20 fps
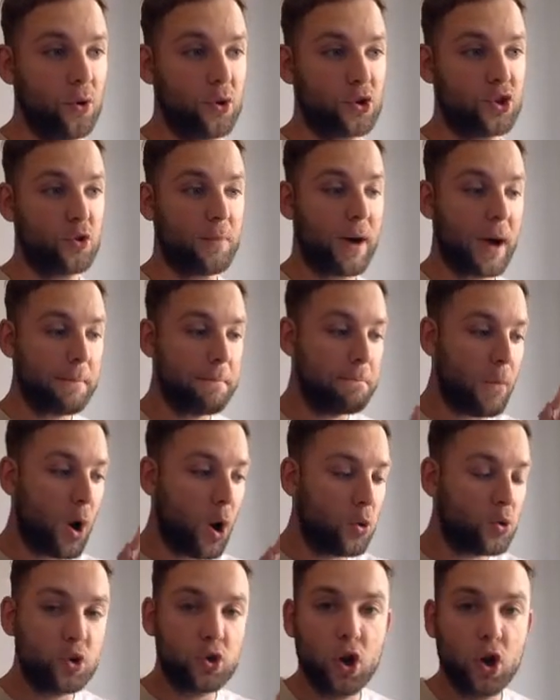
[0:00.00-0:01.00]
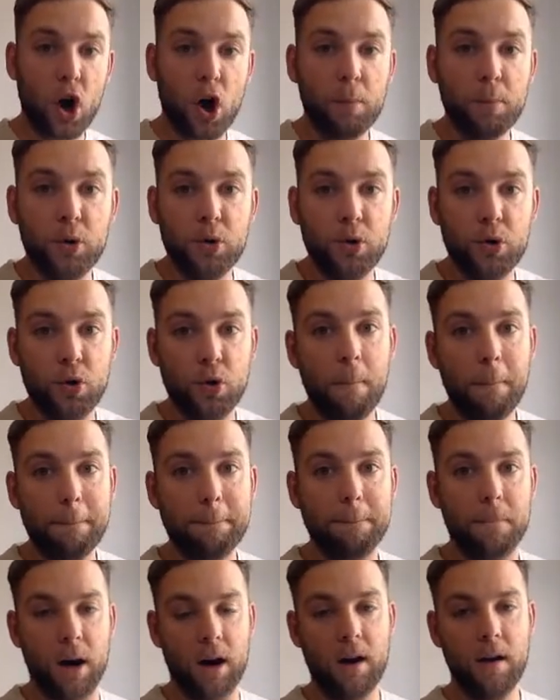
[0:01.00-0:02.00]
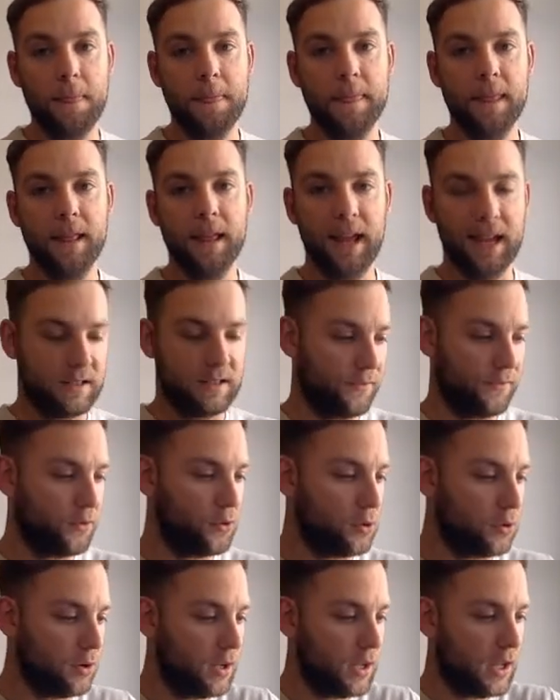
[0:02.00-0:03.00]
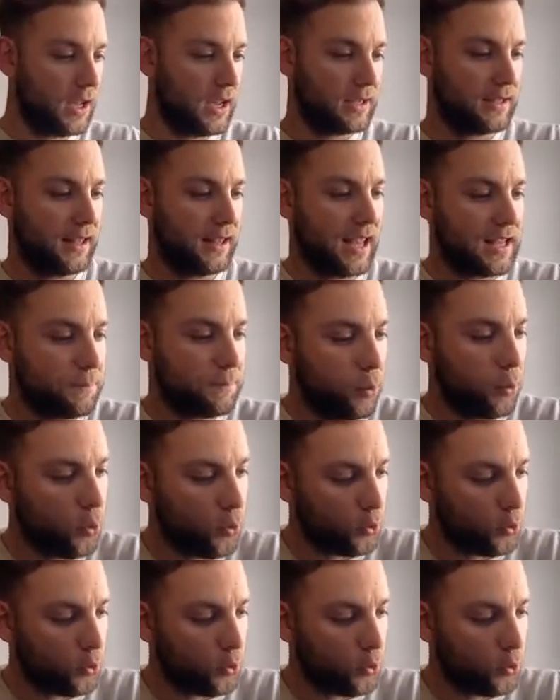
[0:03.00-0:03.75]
So my most common number is 4. So let's put